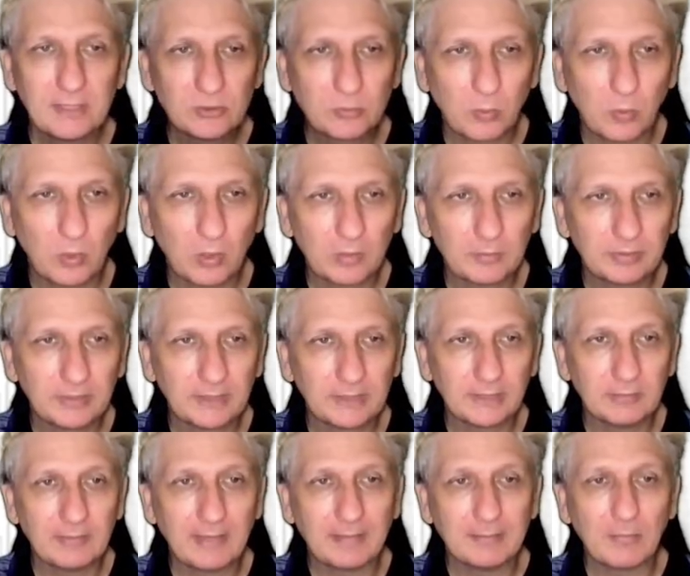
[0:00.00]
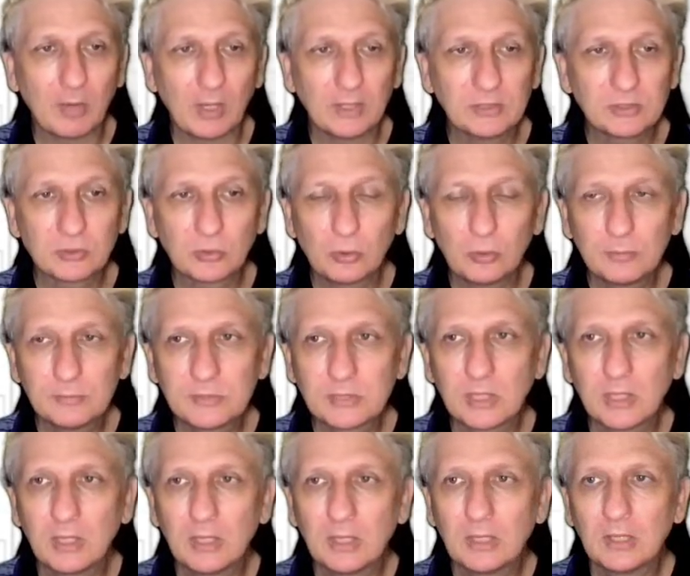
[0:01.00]
Um, and his work, particularly around
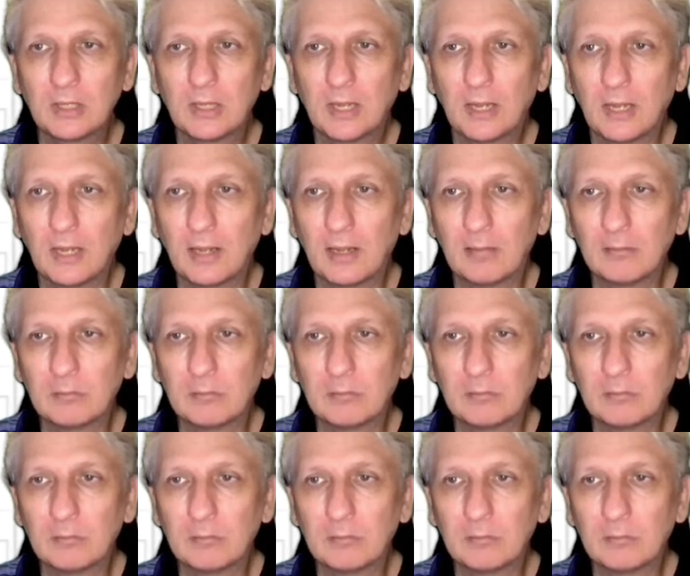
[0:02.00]
Mindstorms,